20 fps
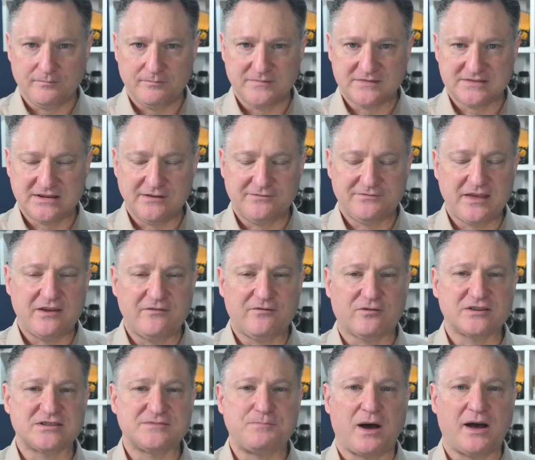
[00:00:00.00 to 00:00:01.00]
see if they've
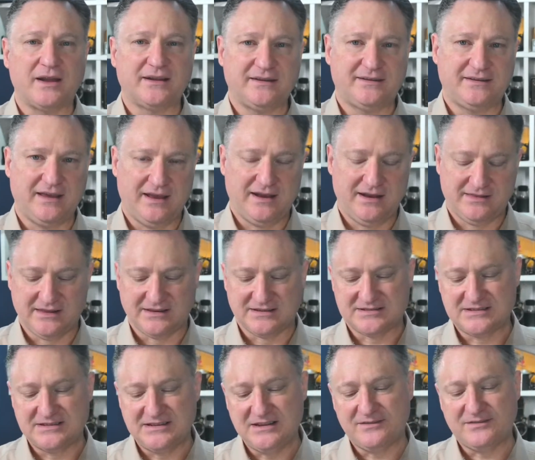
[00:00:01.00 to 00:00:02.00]
responded to anything,
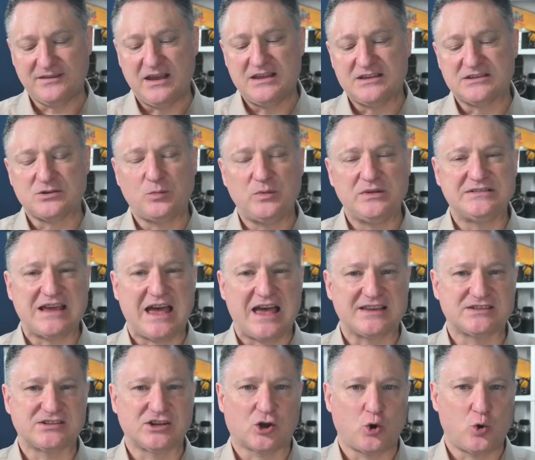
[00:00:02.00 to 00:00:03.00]
see if someone's
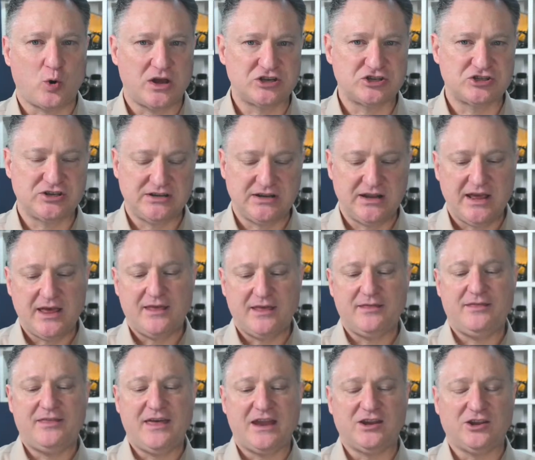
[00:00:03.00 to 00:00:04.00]
asked a question
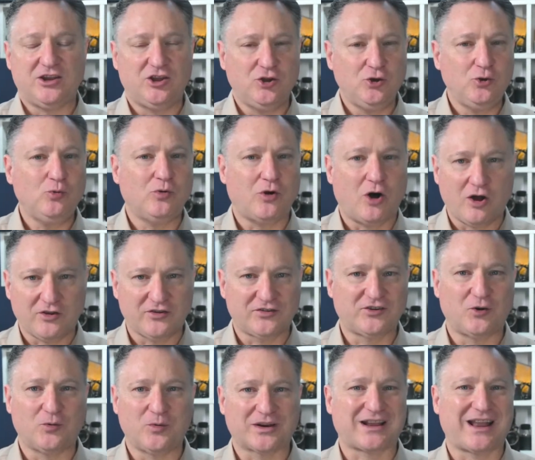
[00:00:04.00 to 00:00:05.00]
that you
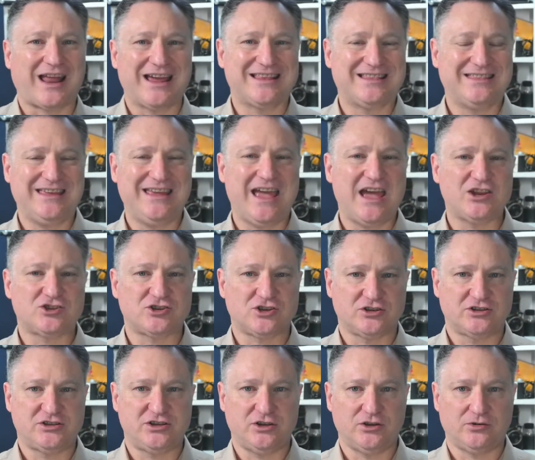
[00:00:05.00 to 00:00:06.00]
also would like the
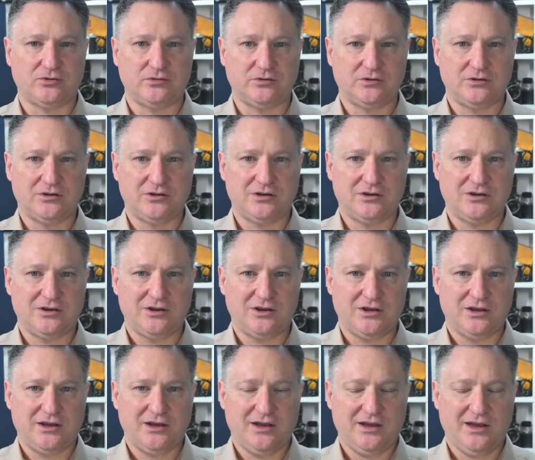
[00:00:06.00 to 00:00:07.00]
answer to.
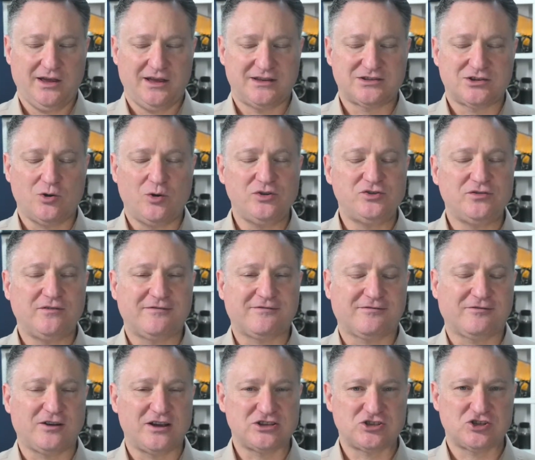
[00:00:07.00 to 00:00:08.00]
It's going to
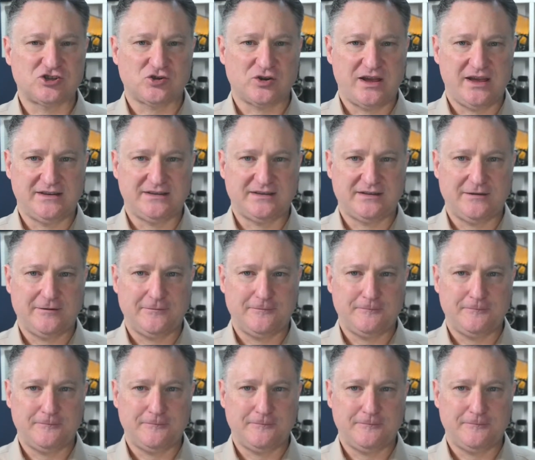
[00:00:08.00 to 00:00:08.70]
frustrate